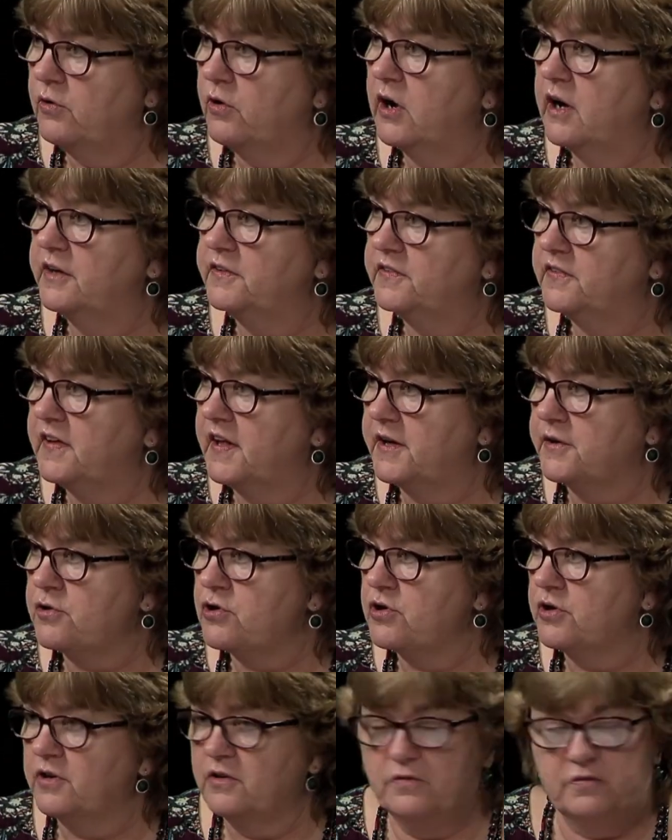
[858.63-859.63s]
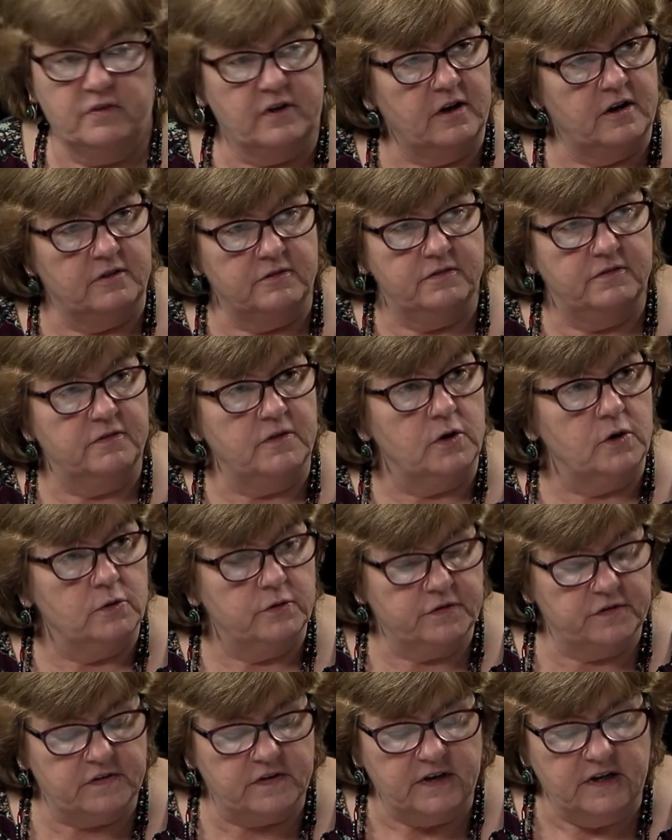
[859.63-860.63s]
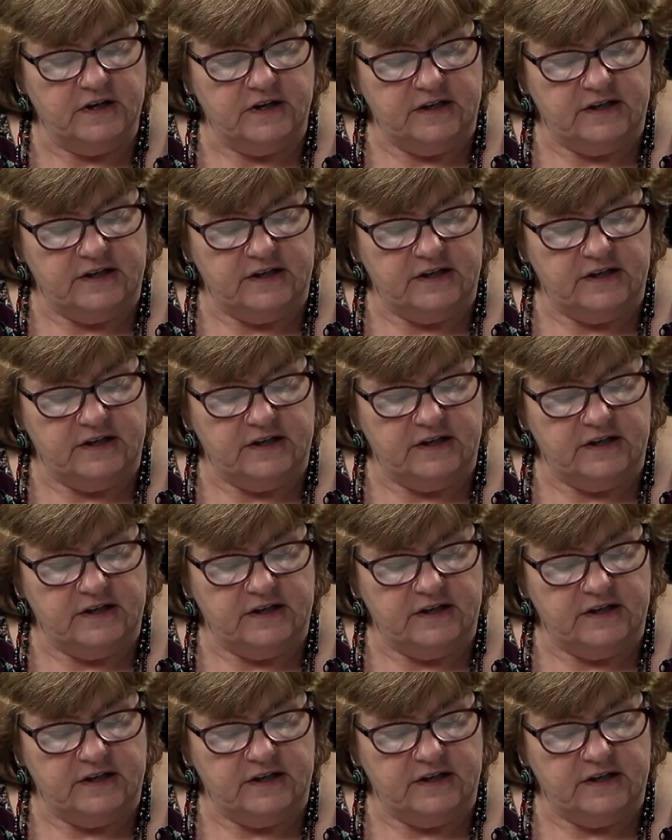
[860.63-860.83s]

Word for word: cross section of, of folks.